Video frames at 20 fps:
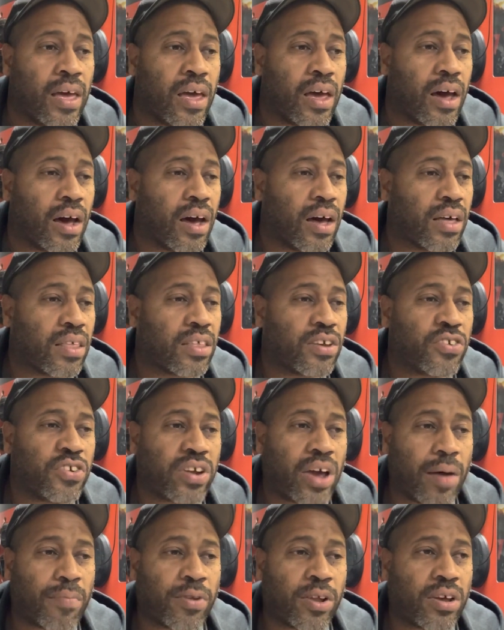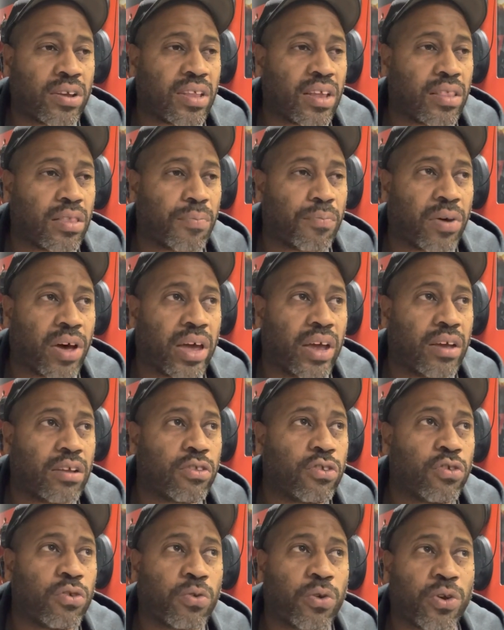Uh, the shop looked at the bike
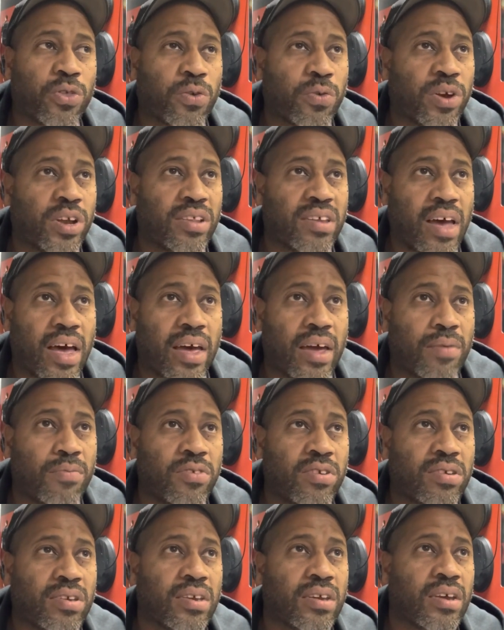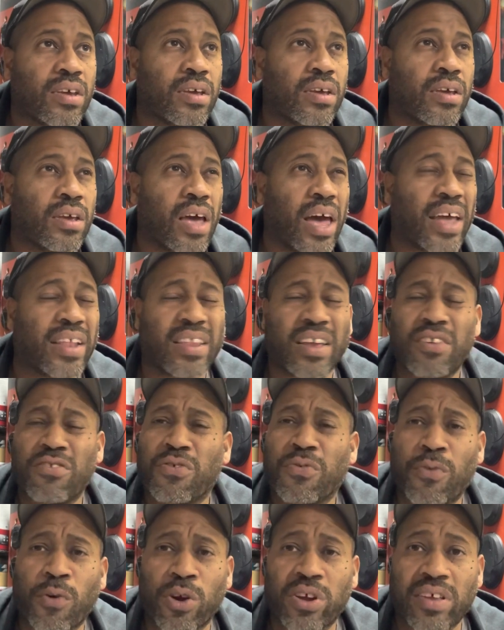two or three times. I think it was
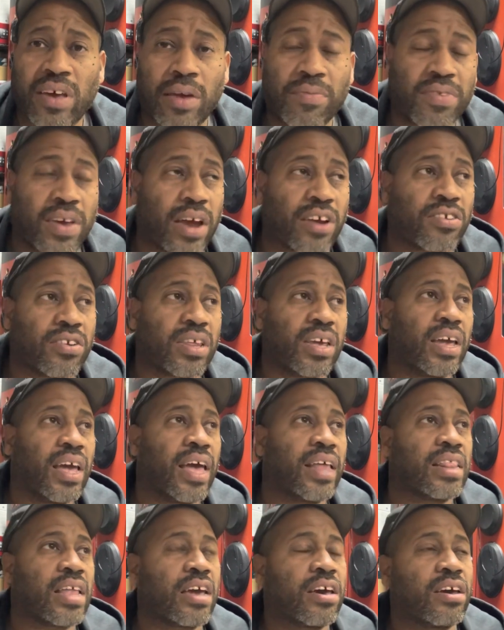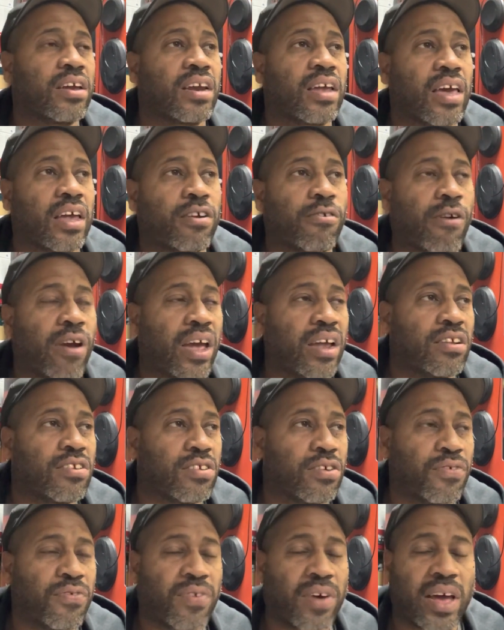four times actually, and they couldn't get it right.
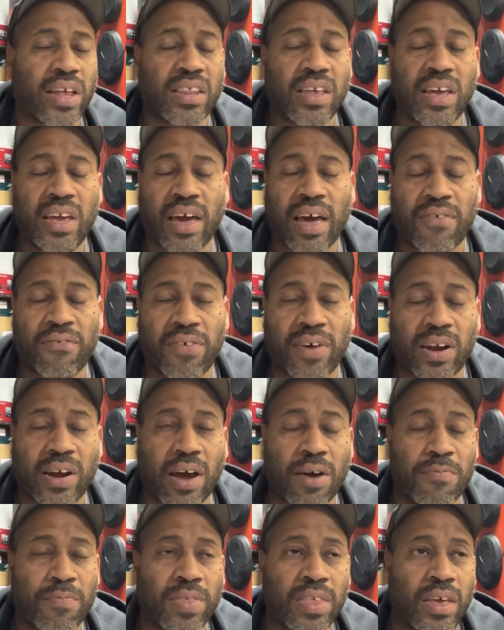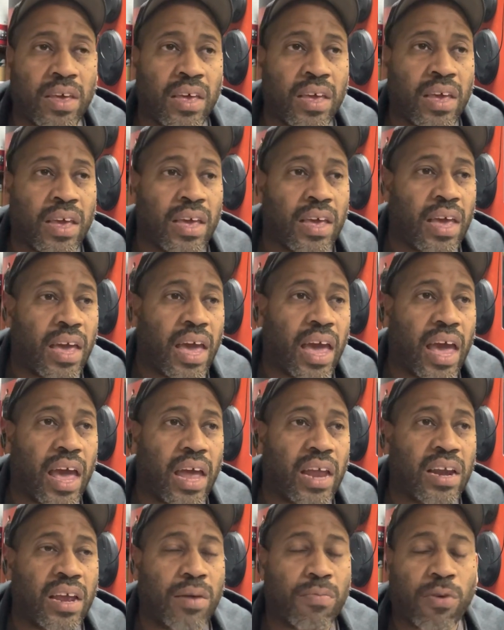So finally he got fed up
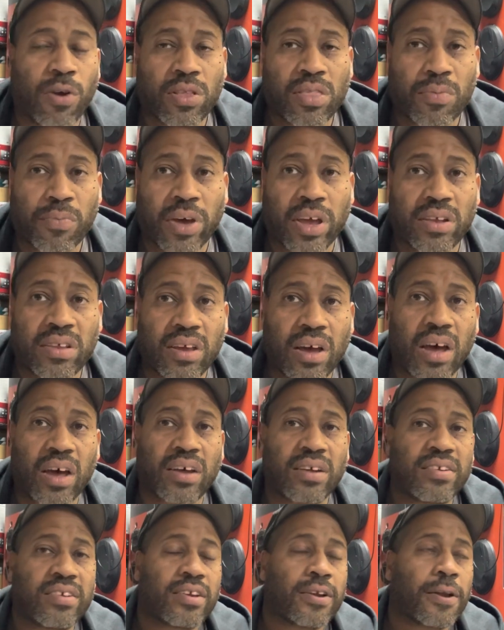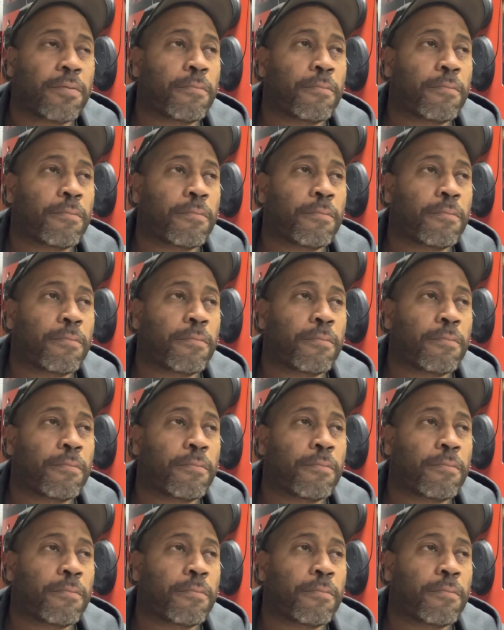and he brought the bike to us.